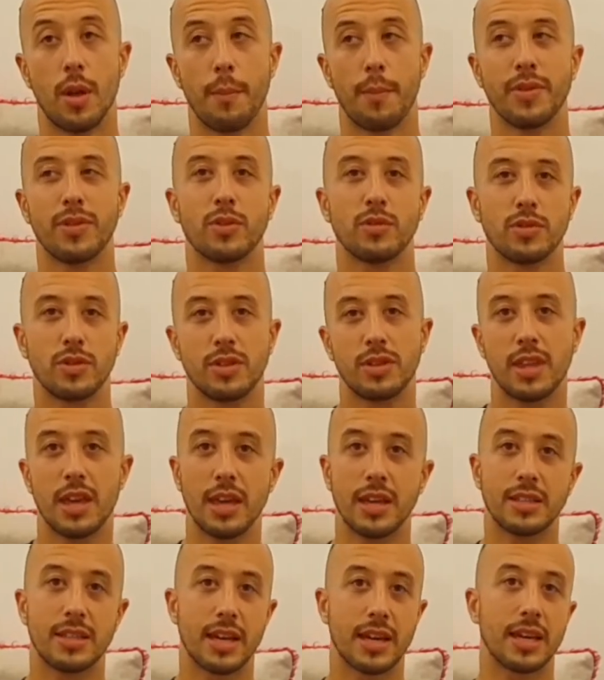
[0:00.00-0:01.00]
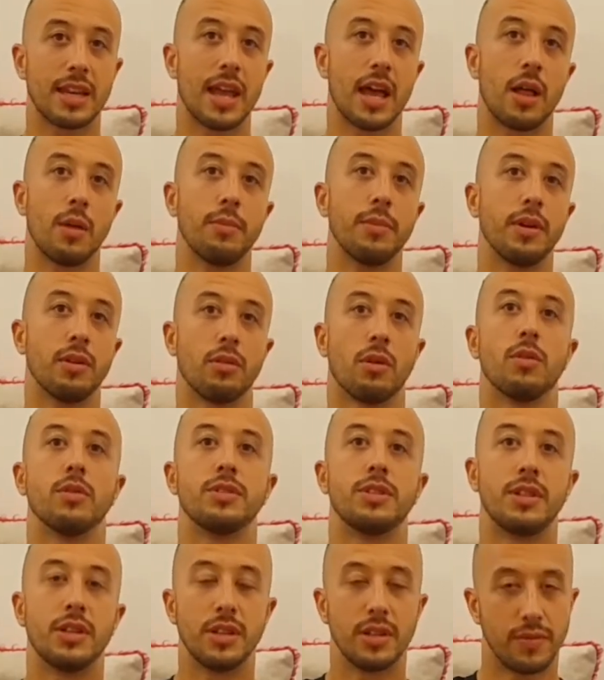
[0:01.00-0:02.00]
But those are things that can help me grow
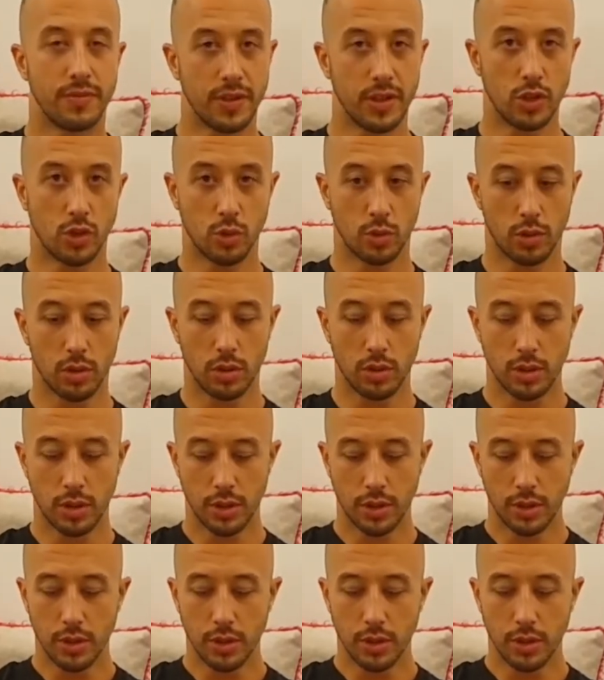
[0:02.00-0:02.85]
as an individual.